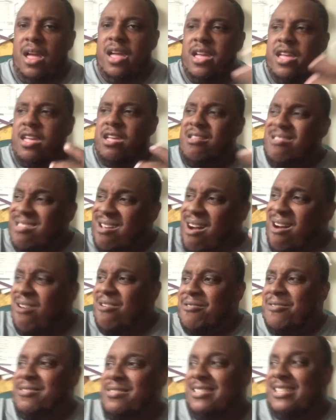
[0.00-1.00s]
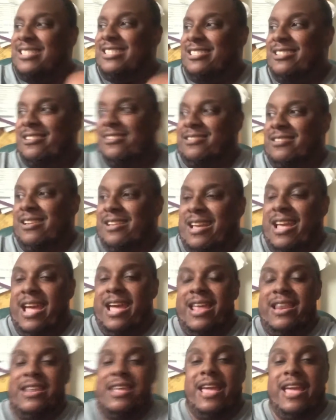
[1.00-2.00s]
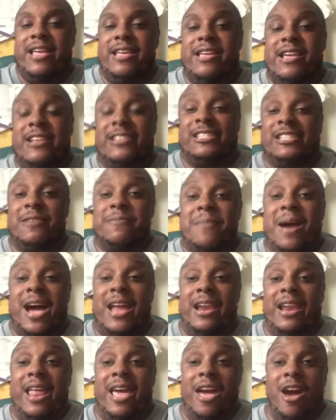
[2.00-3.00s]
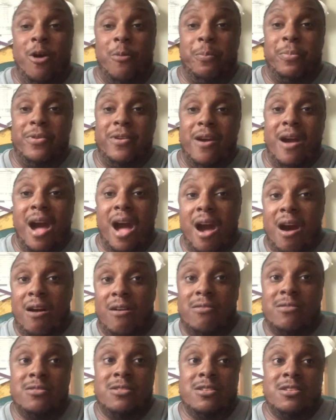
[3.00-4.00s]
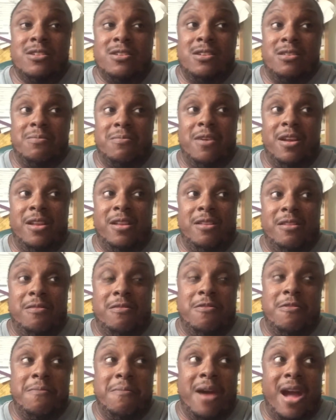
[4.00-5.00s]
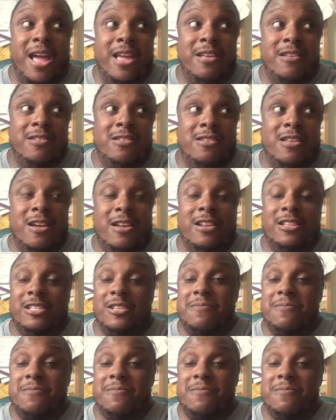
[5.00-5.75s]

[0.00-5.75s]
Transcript: and you know, just and get somebody to help you out. You might get in